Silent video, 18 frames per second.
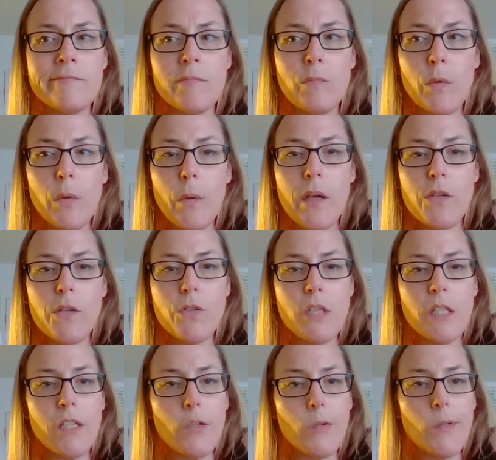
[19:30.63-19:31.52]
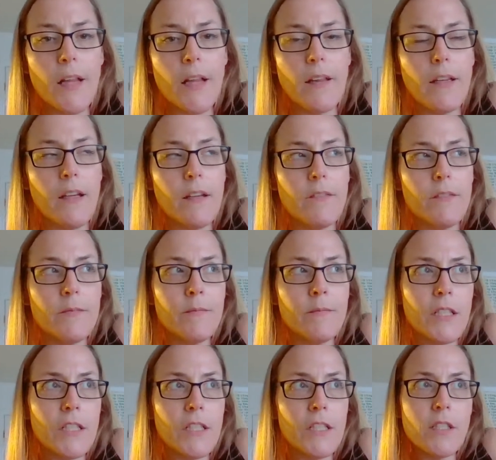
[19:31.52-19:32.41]
What do I usually do when I leave?
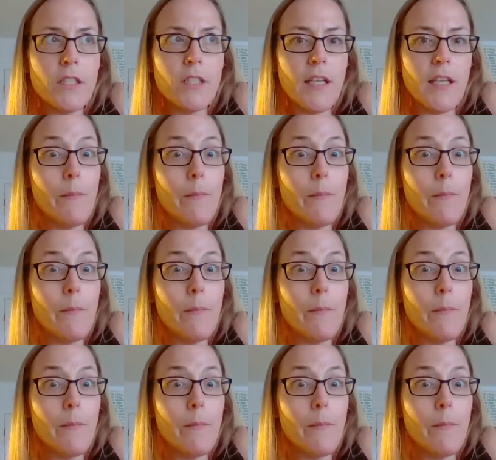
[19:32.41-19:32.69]
I just say